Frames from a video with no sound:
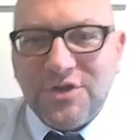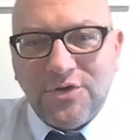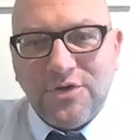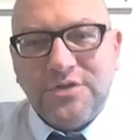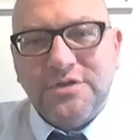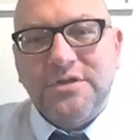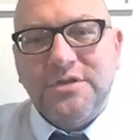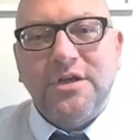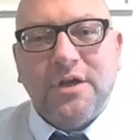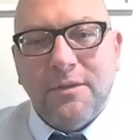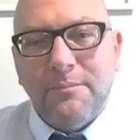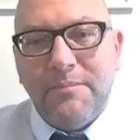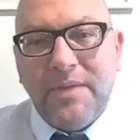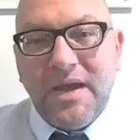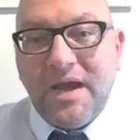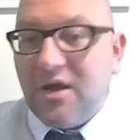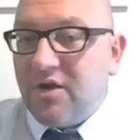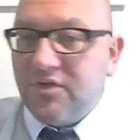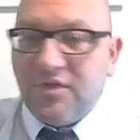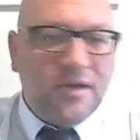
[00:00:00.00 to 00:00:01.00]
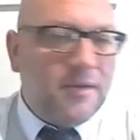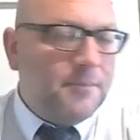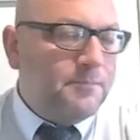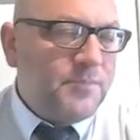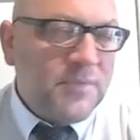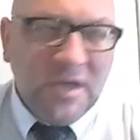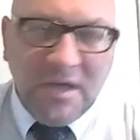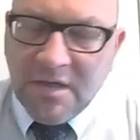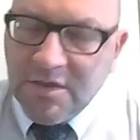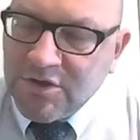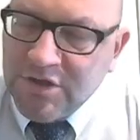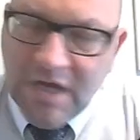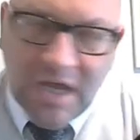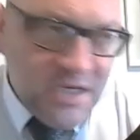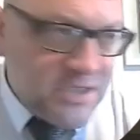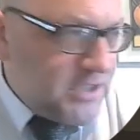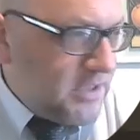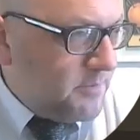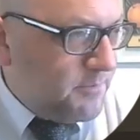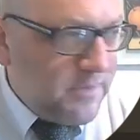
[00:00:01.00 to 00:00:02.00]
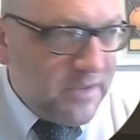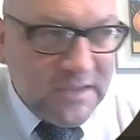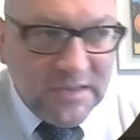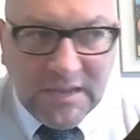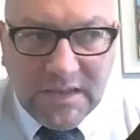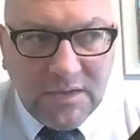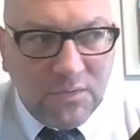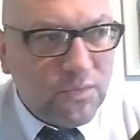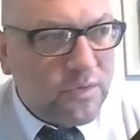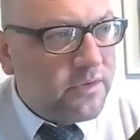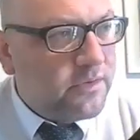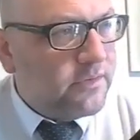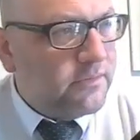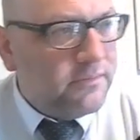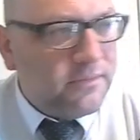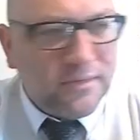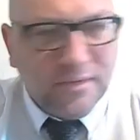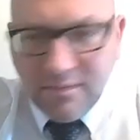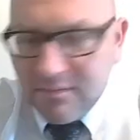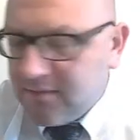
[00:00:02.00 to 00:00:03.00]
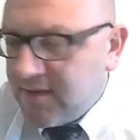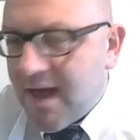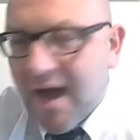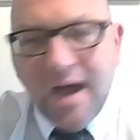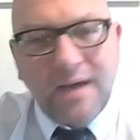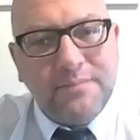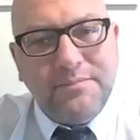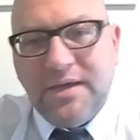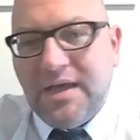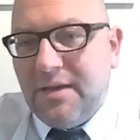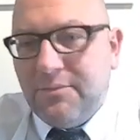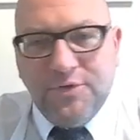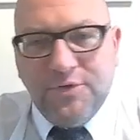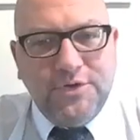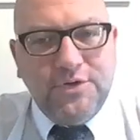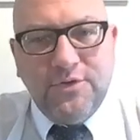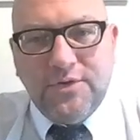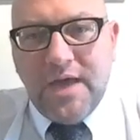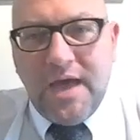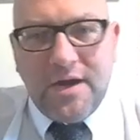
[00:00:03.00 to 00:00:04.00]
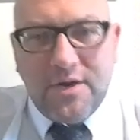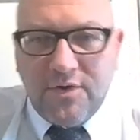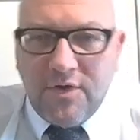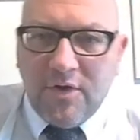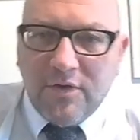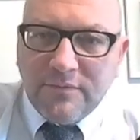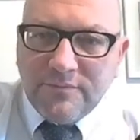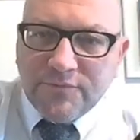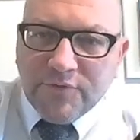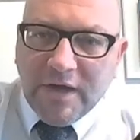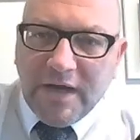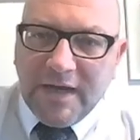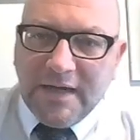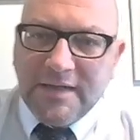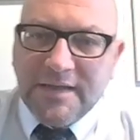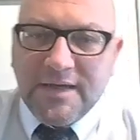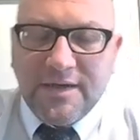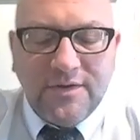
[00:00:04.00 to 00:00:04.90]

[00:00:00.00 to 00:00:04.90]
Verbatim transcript: students to compare them, ChatGPT will not be able to do that at all, right?